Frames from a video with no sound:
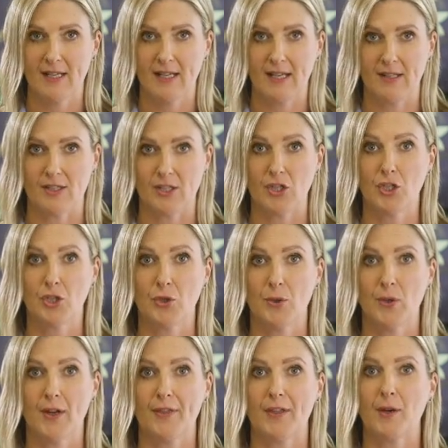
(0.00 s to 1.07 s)
and
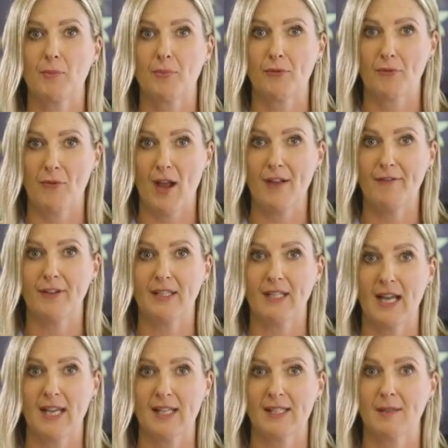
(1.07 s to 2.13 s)
ensure that private
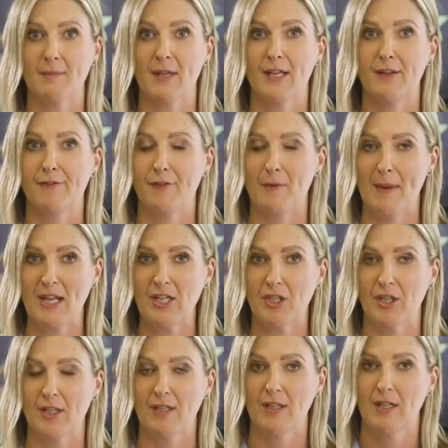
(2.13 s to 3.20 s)
customer
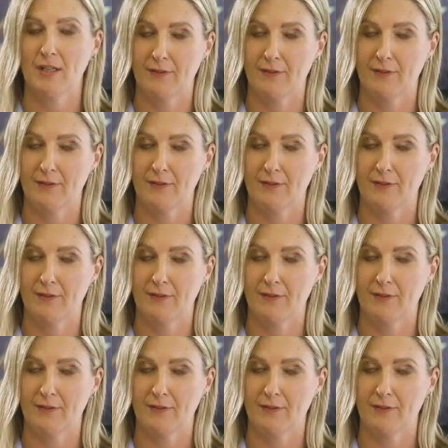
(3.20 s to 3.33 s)
information,